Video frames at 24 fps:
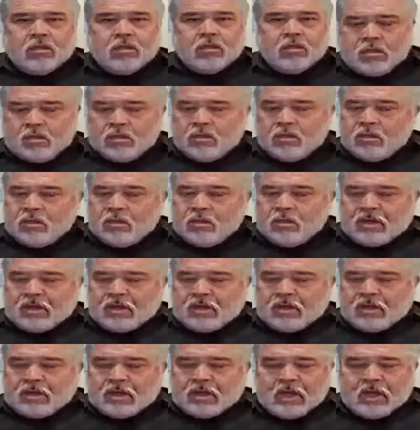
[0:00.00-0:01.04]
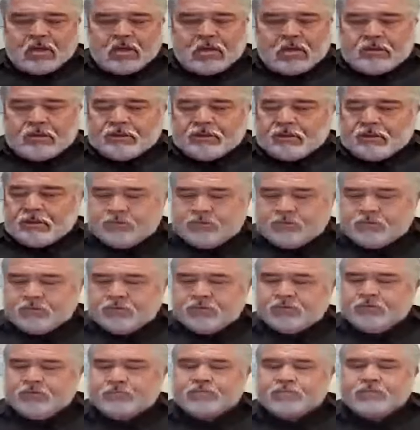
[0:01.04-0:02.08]
we're still
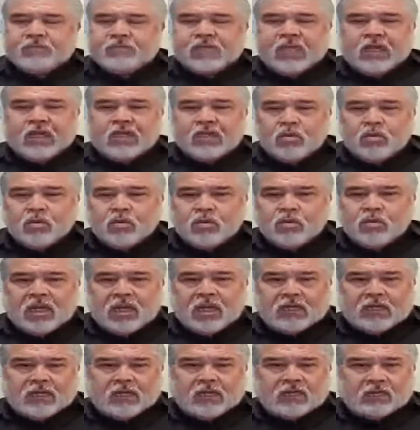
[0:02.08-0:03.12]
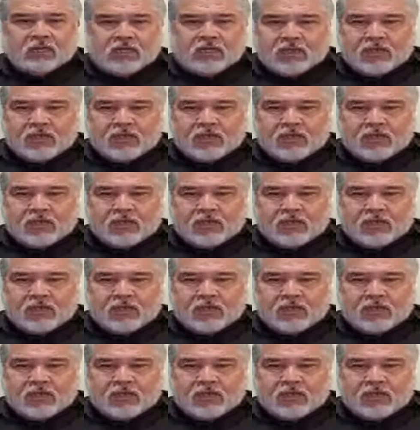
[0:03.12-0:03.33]
getting the word out out there.